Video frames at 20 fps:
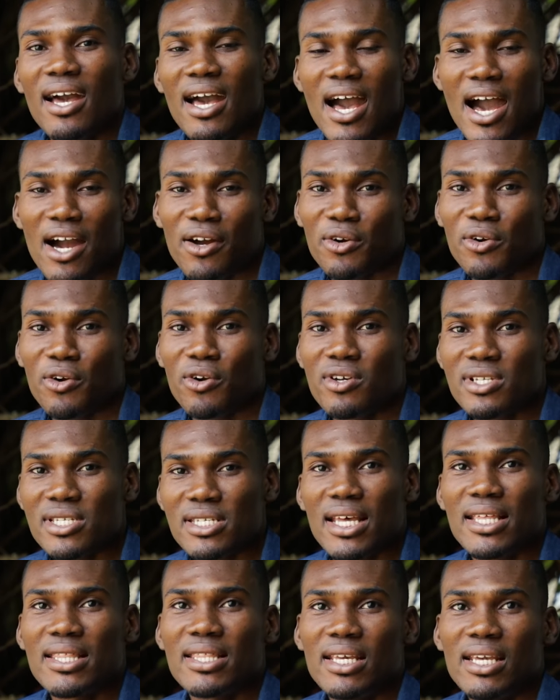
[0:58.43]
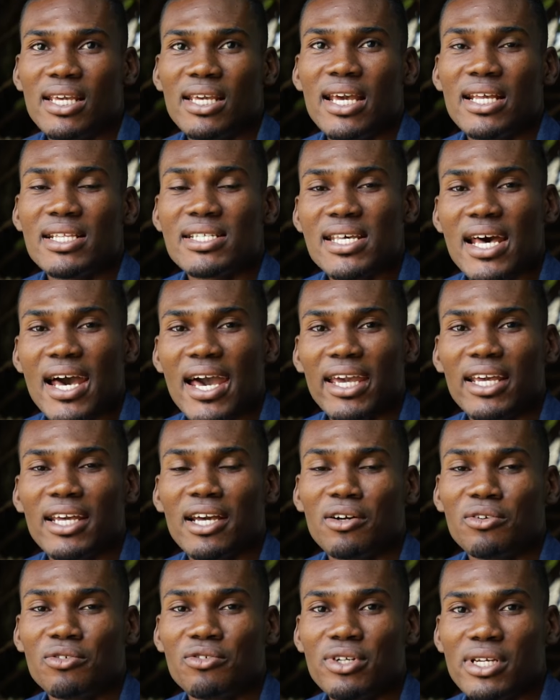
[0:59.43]
across the entire
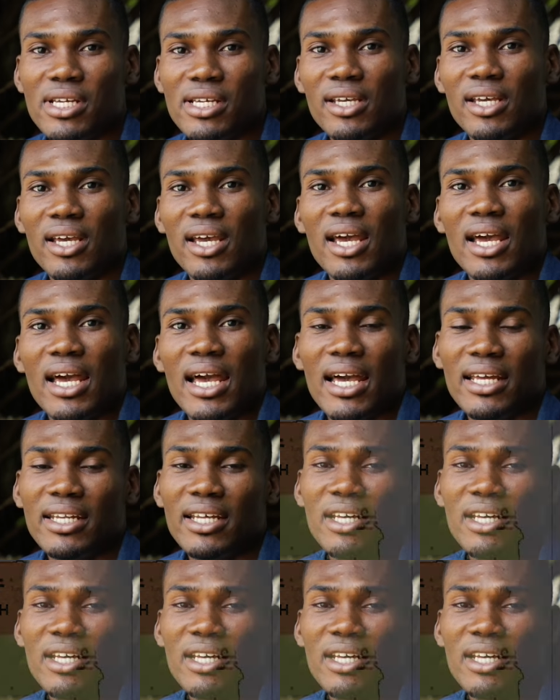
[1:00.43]
country. And